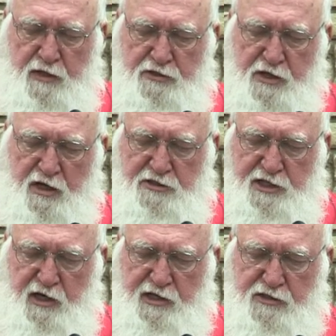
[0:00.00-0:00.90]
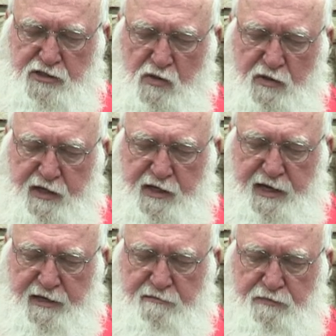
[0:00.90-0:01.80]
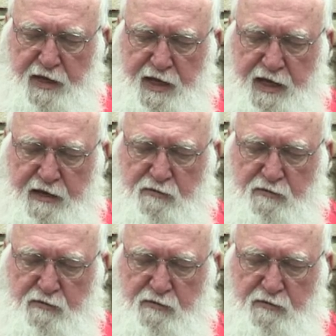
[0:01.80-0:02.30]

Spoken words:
John sharing his story today and